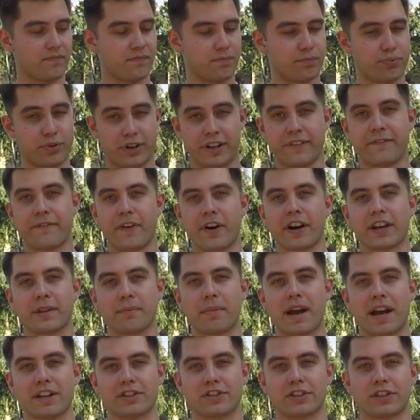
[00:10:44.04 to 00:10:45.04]
pretty fucking
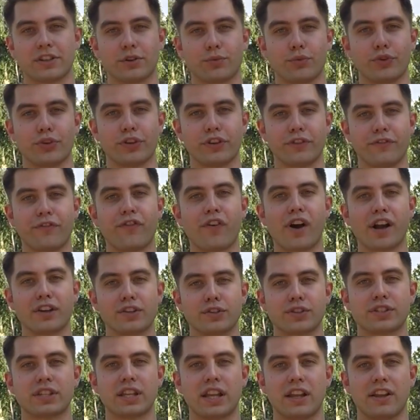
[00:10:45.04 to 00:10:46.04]
magical where you can find
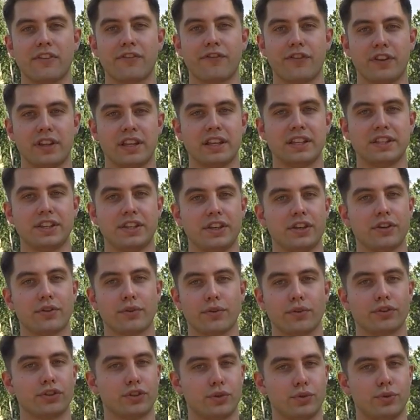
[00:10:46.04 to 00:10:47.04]
yourself in a year
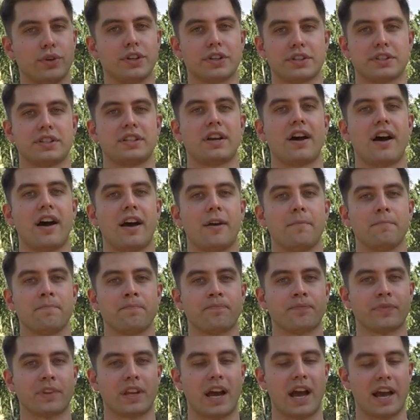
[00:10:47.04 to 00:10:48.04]
or 2 years time.
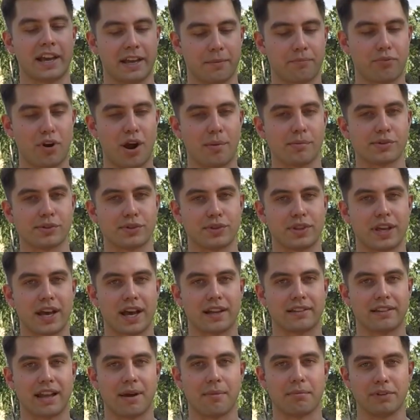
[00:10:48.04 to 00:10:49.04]
I can promise you
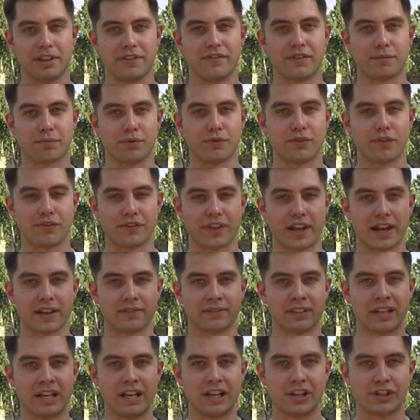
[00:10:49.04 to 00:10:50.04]
that. I'm living proof of that.
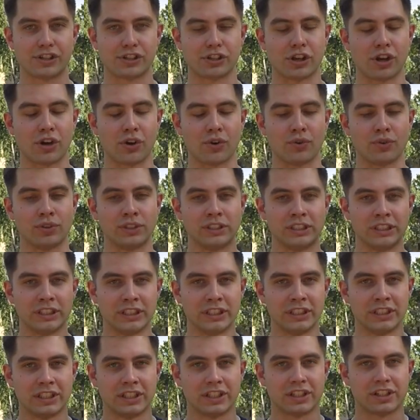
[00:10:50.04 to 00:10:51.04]
So
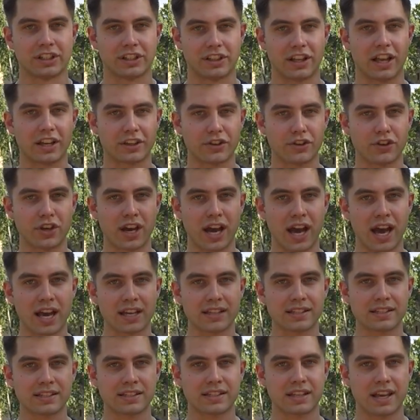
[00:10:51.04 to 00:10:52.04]
good luck, you
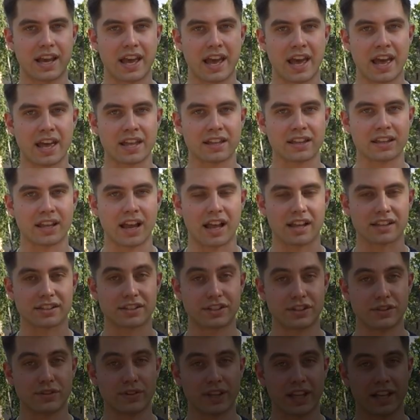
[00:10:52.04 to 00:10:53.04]
guys, and I'll
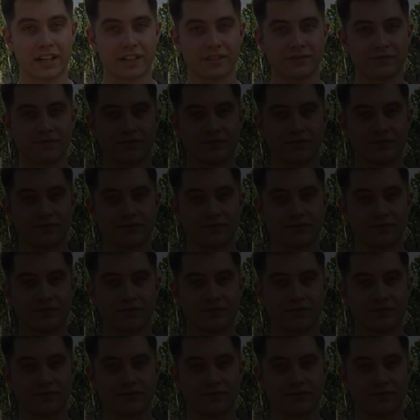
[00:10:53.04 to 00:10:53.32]
see you later.